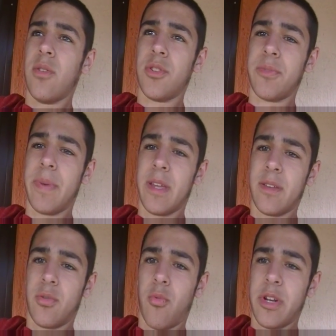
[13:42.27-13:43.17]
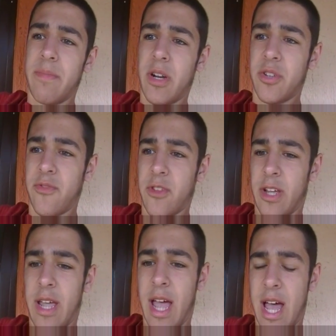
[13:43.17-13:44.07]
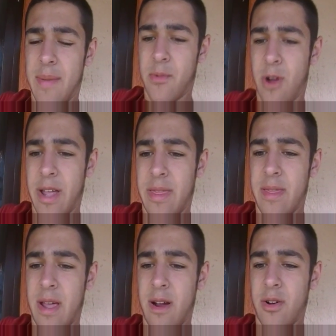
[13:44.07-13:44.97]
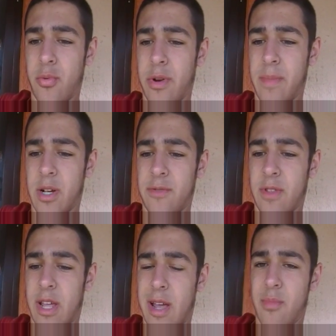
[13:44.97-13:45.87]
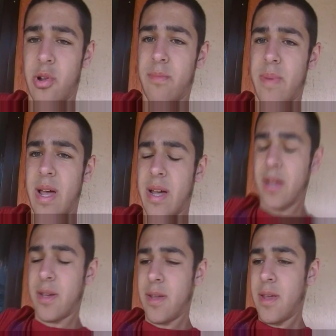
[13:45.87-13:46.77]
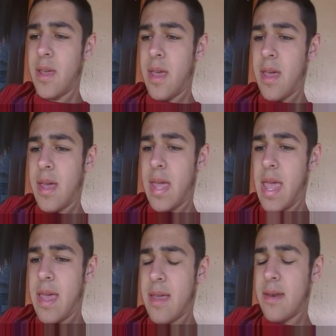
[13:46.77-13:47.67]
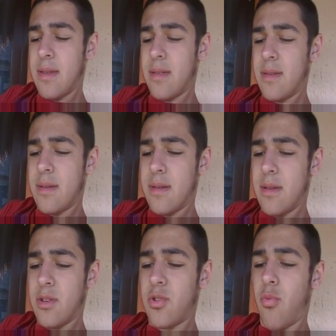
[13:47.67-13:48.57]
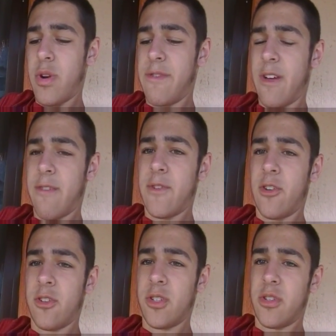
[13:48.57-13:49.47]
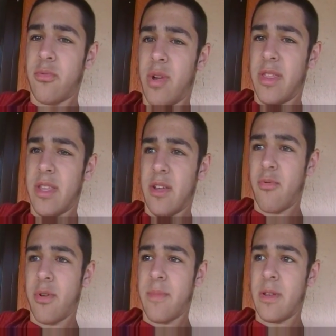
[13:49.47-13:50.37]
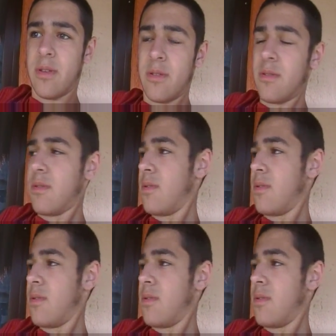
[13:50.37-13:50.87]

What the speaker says: You also paid $20 for the cab ride there, $20 for the cab ride back, and $25 to rent the equipment.